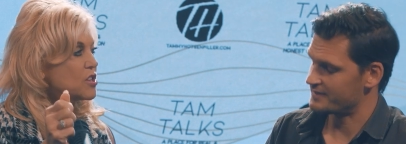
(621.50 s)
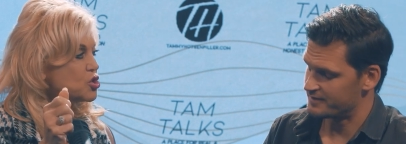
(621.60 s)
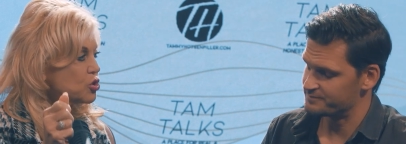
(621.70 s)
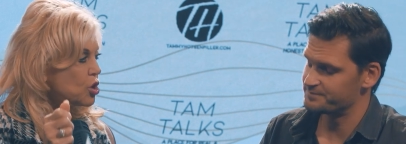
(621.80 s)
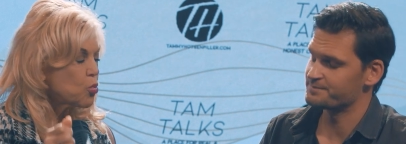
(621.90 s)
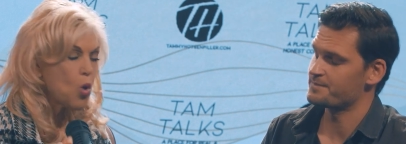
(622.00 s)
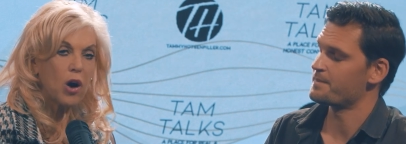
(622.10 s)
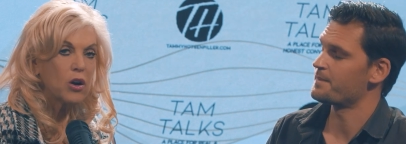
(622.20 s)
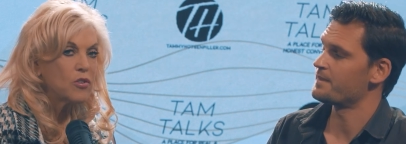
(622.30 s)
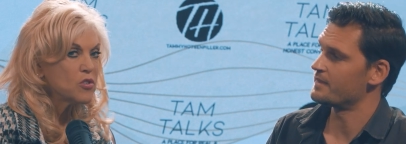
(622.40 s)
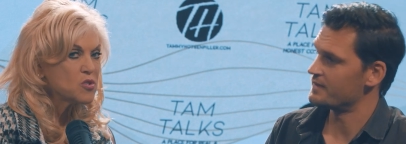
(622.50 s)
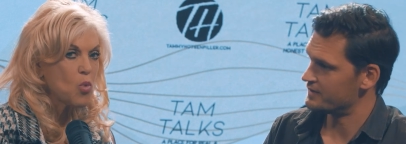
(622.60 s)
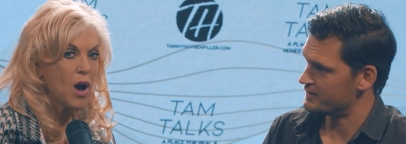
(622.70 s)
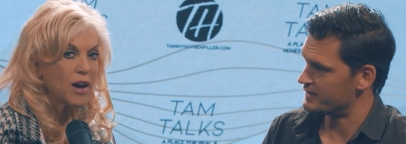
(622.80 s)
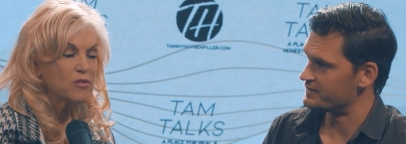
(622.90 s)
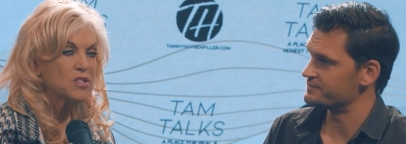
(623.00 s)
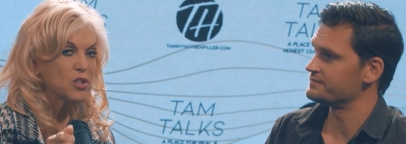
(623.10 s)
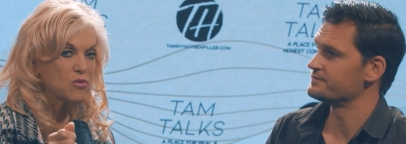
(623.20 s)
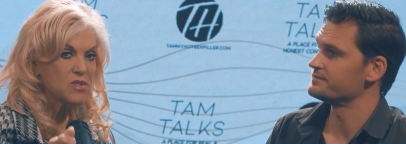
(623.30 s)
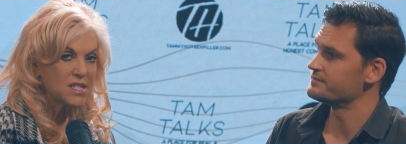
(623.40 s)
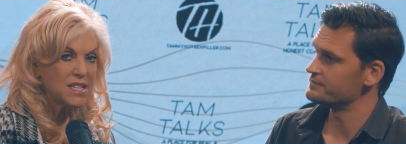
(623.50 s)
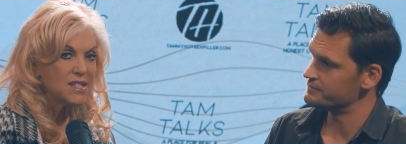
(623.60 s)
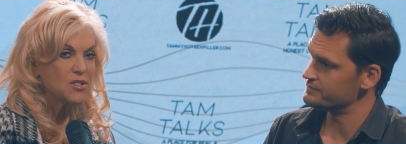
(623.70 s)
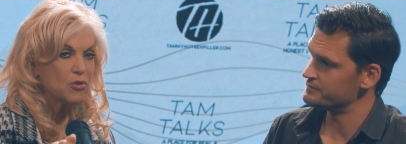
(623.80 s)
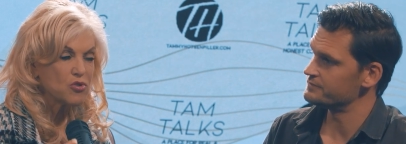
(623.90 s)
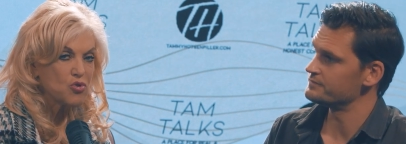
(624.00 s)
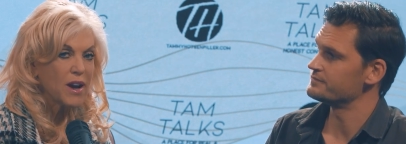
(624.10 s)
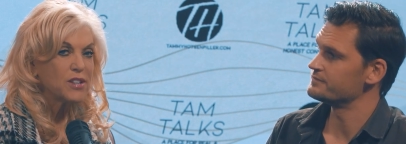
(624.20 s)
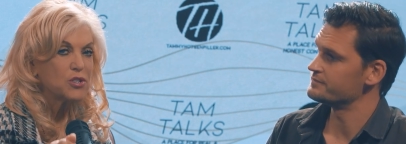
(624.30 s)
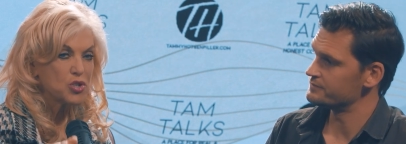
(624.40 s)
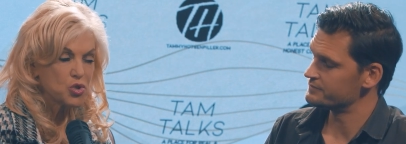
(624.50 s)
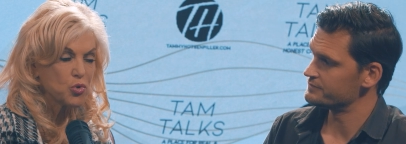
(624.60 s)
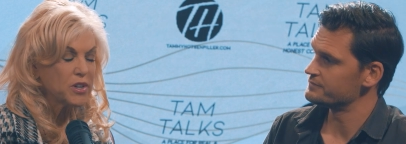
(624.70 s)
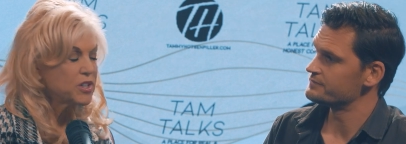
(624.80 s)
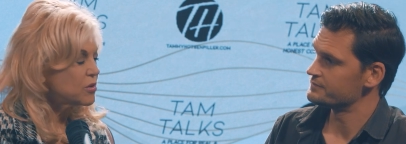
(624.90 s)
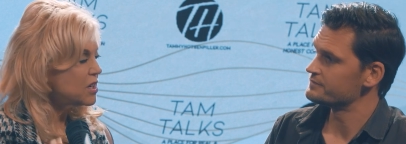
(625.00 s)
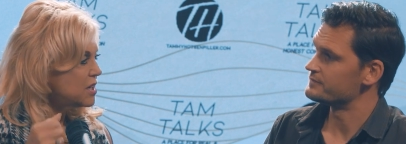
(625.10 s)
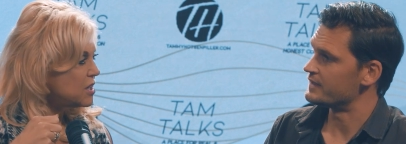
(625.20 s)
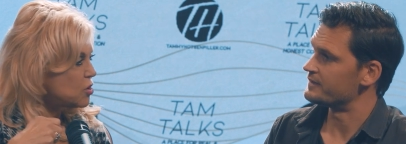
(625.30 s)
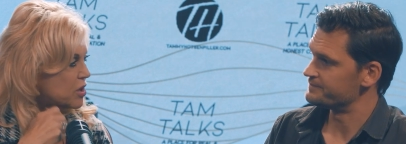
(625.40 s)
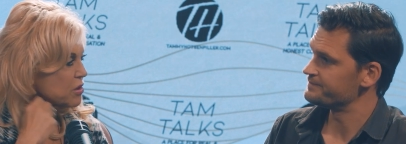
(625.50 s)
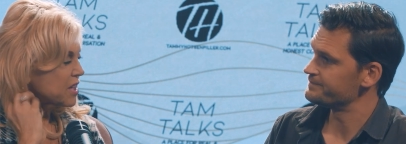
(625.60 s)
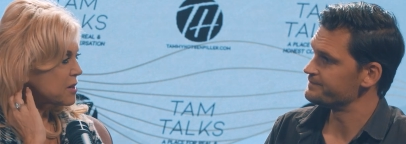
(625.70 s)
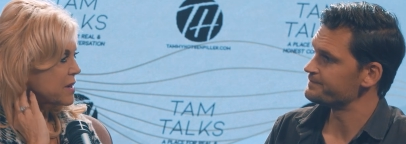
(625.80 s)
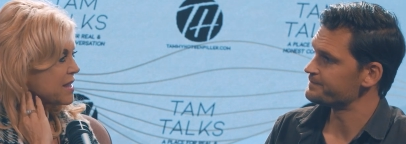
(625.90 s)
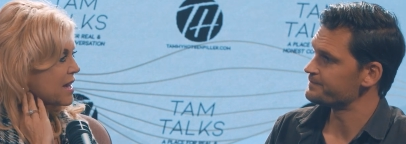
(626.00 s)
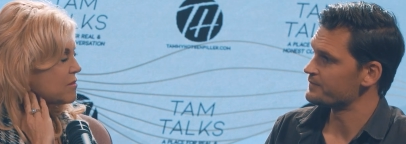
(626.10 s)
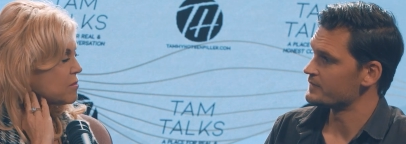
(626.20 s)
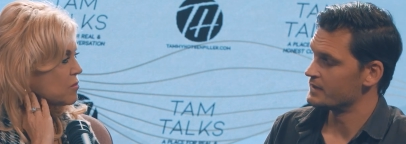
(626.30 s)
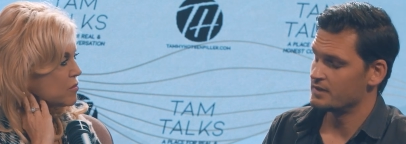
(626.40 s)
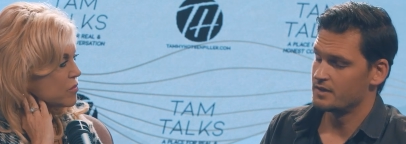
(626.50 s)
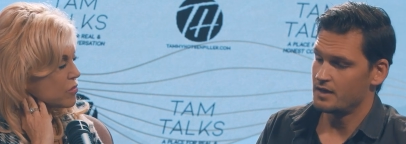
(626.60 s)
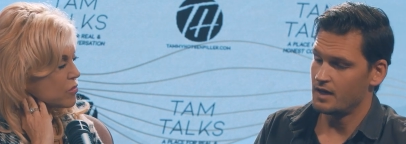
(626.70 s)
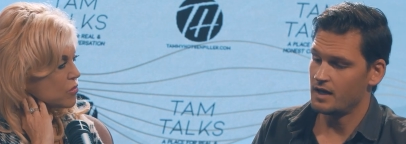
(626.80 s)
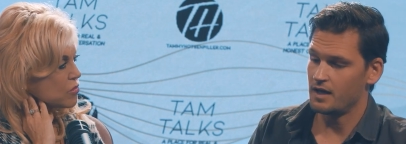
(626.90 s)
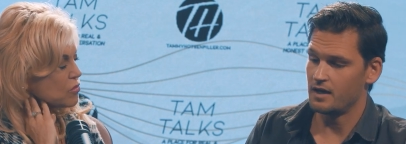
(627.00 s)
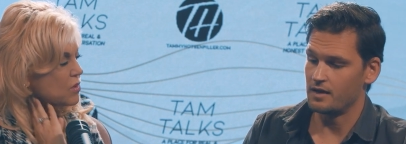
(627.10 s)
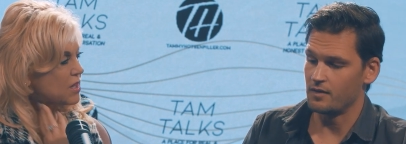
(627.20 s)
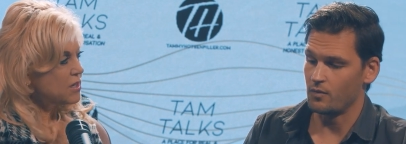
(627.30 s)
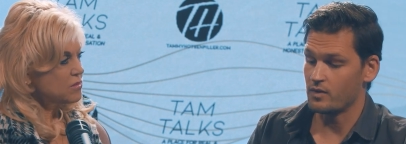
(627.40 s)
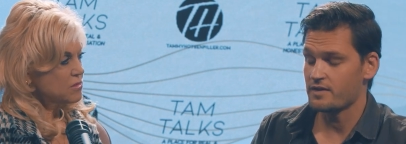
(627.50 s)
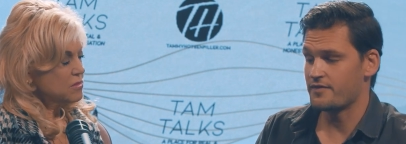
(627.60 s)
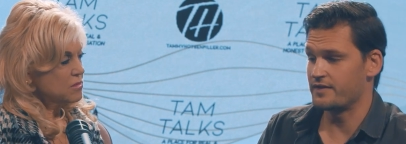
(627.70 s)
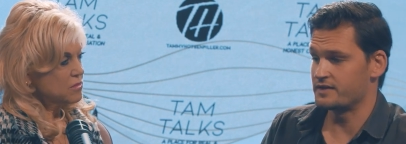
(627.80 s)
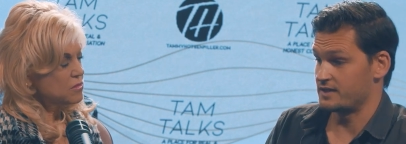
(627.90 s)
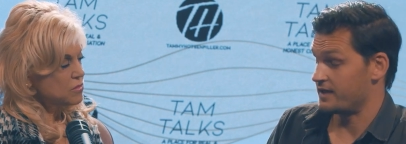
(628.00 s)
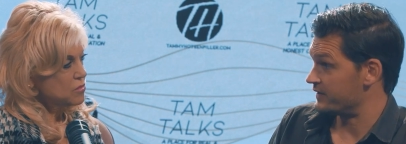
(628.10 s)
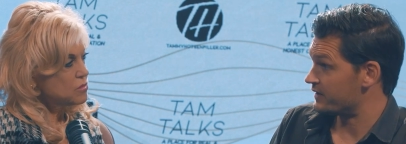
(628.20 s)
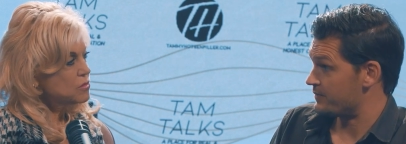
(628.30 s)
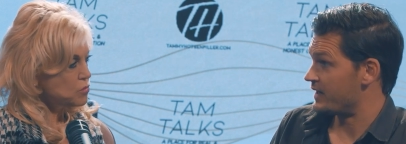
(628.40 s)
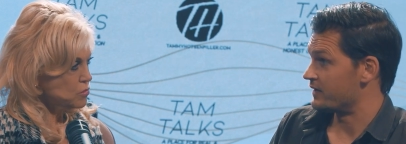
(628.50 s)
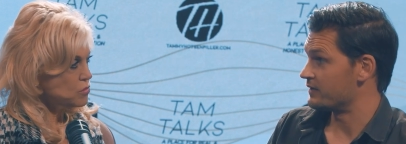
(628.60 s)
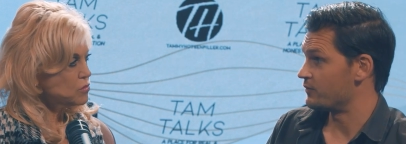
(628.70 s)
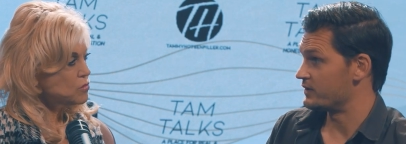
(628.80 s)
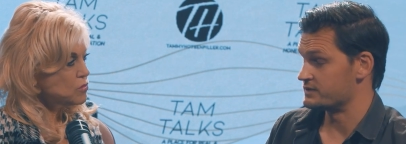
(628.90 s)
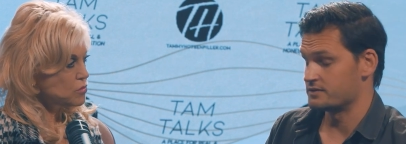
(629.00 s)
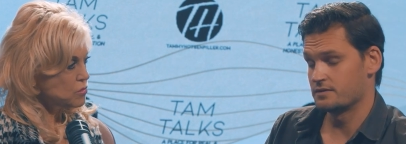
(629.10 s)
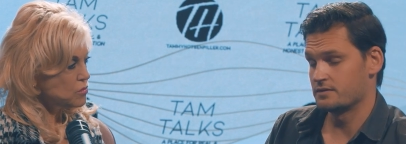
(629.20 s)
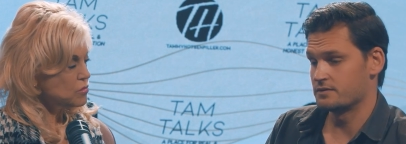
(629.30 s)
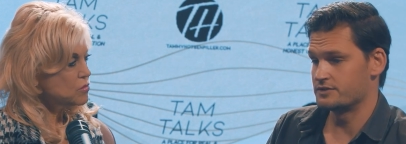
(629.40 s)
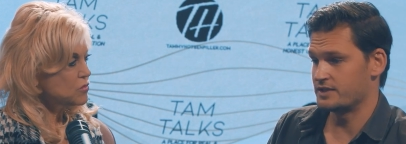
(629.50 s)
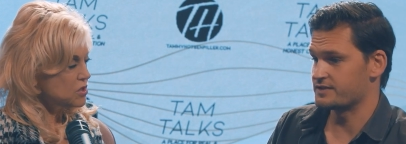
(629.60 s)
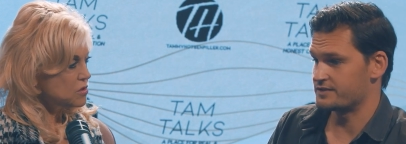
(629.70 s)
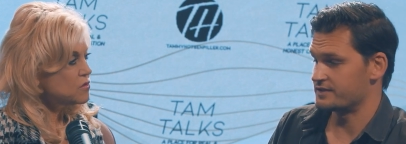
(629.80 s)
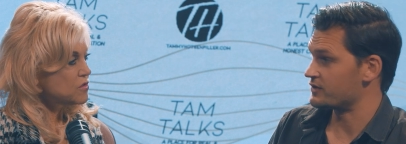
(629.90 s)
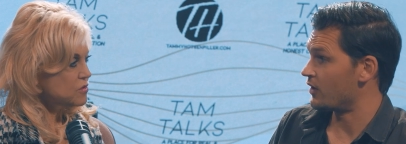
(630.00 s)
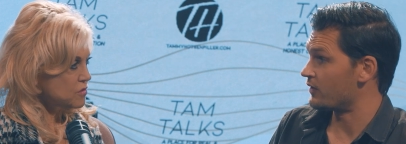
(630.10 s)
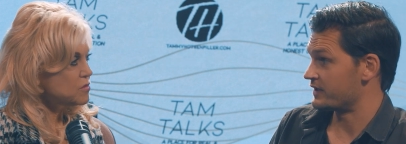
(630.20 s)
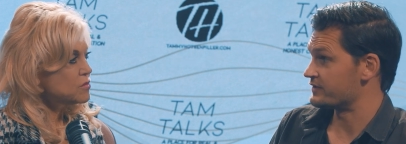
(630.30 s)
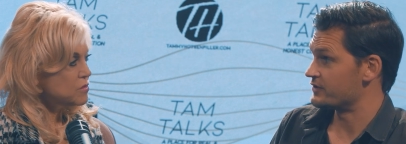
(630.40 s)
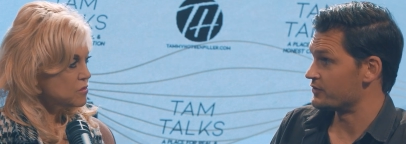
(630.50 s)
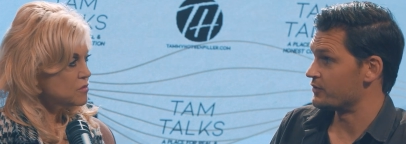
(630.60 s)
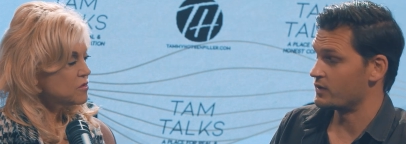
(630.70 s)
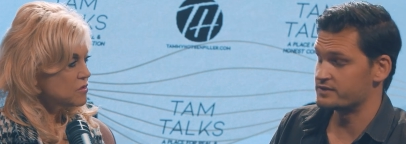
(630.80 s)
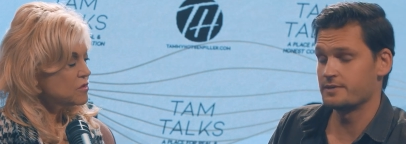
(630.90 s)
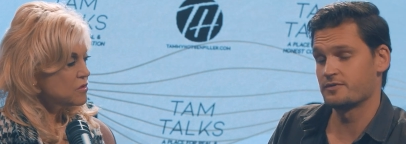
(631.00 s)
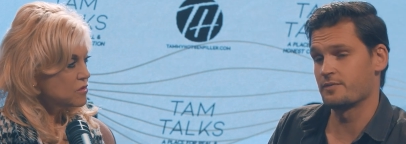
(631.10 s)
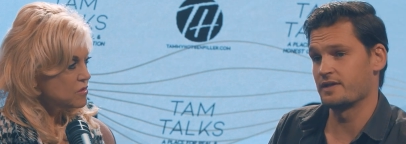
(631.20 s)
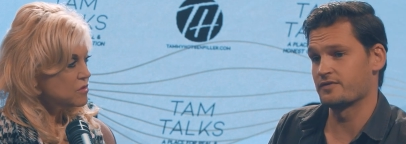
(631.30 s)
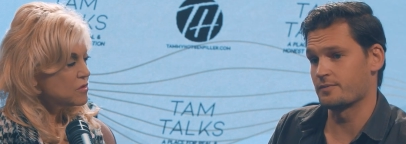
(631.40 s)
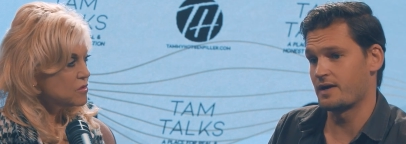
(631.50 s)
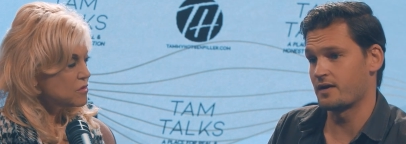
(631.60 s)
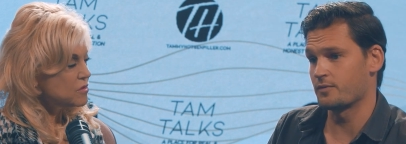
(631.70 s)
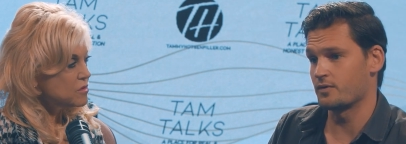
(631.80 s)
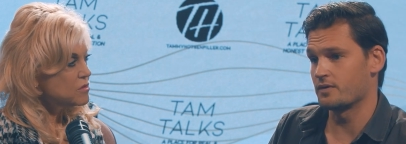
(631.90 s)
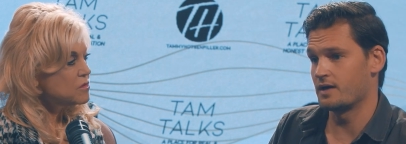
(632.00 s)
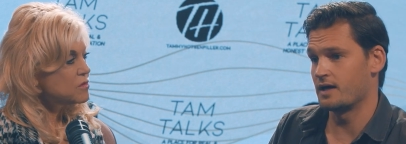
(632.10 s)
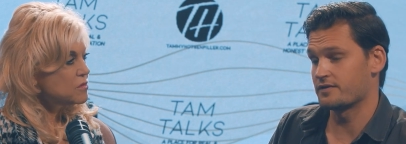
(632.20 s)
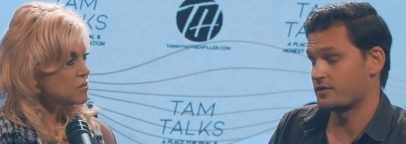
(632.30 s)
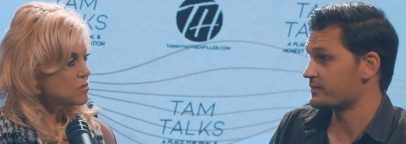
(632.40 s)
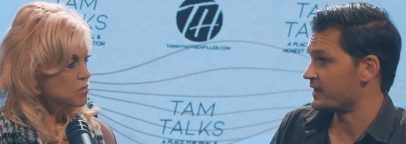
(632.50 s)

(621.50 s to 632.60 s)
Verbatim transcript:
Speaker 1: that yeah. you can walk on those waters yeah. and those seas that are trying to destroy you. Yeah. What do you think about that?
Speaker 2: Uh, one of the things that I think about when Jesus is calling us to do what seems to be insurmountable, uh, Psalm